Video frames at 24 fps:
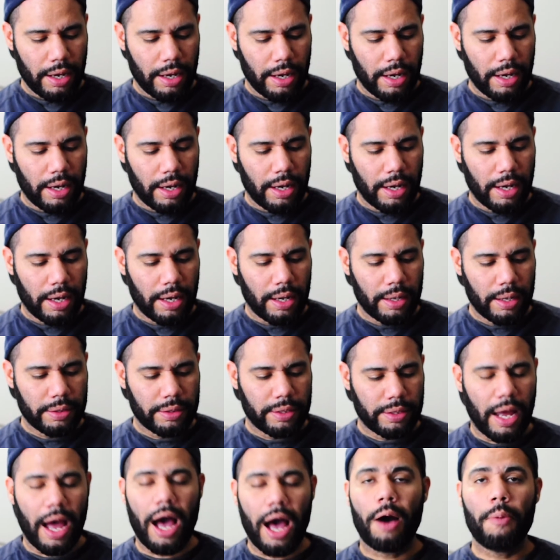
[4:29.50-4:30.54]

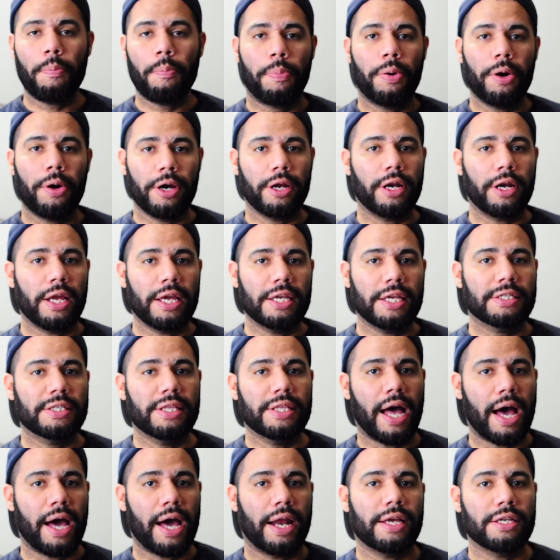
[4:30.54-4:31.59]
the output is
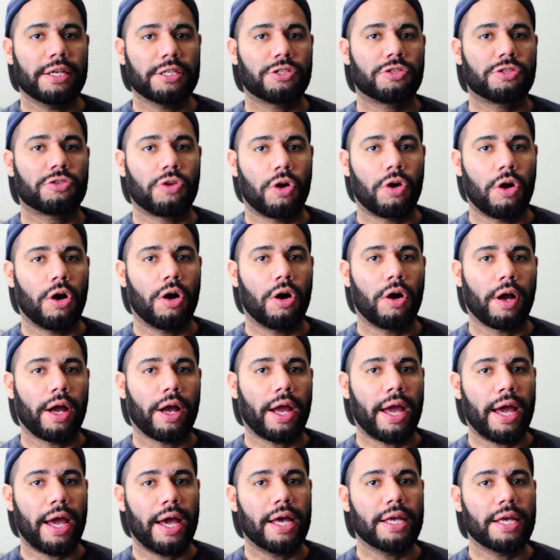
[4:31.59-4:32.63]
not as strong
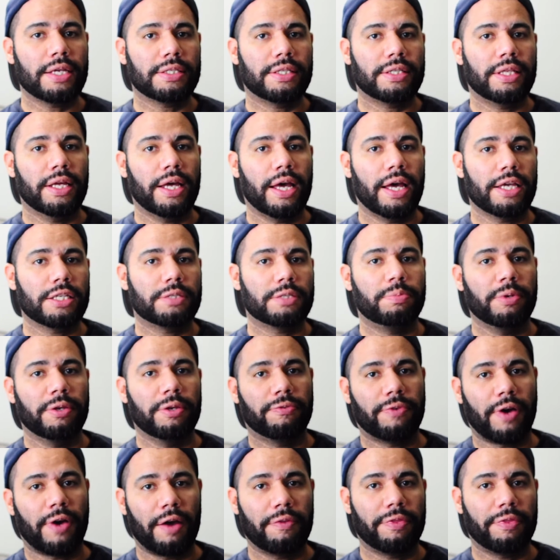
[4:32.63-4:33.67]
as the
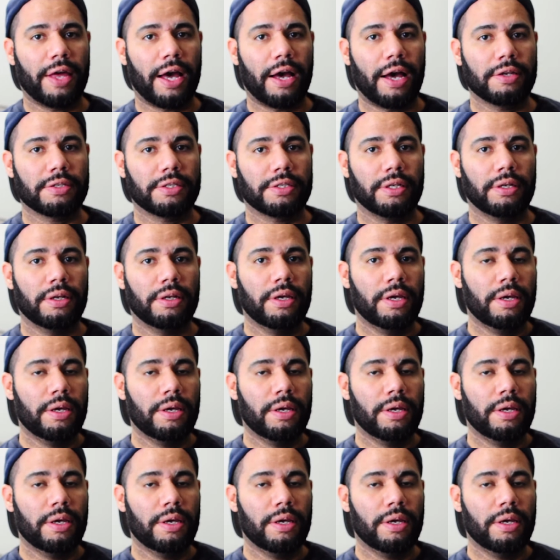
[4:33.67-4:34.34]
SB5000.